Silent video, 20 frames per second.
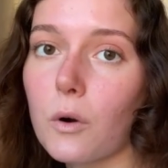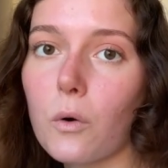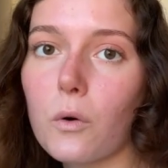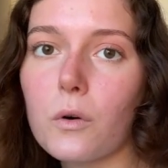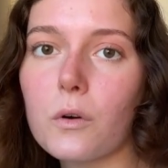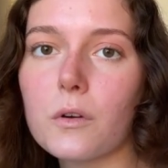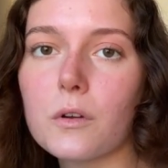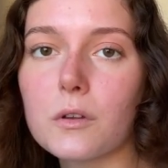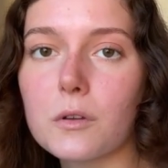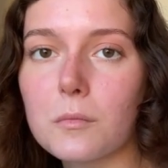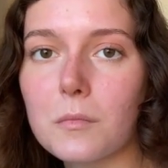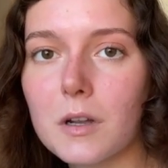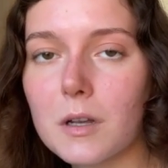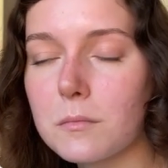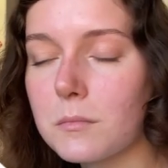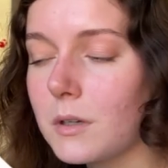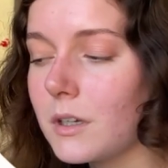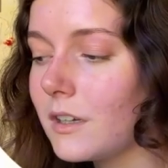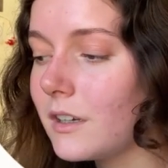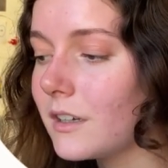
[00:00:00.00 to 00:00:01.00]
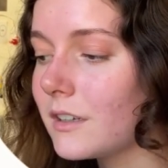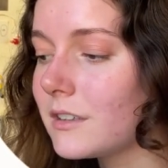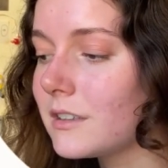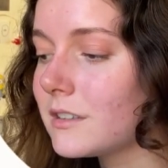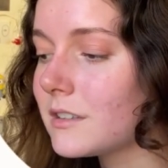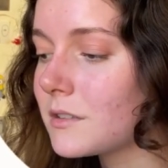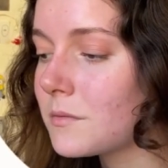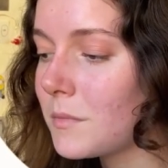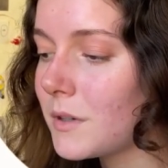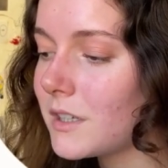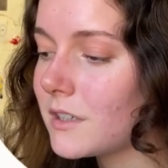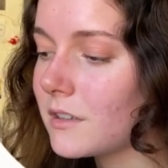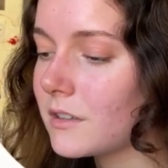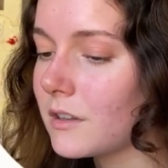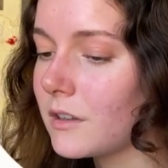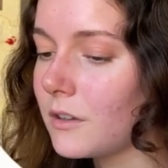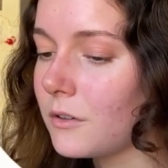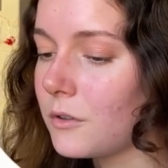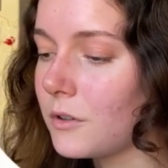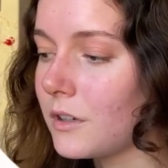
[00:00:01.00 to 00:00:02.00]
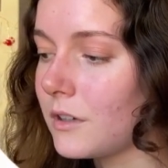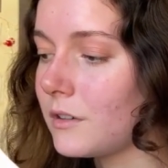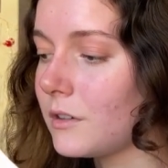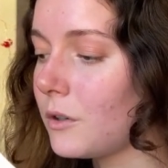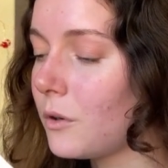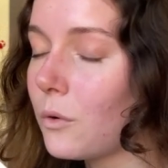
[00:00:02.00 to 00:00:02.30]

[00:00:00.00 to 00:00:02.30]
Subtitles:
or you might be an intermediate learner,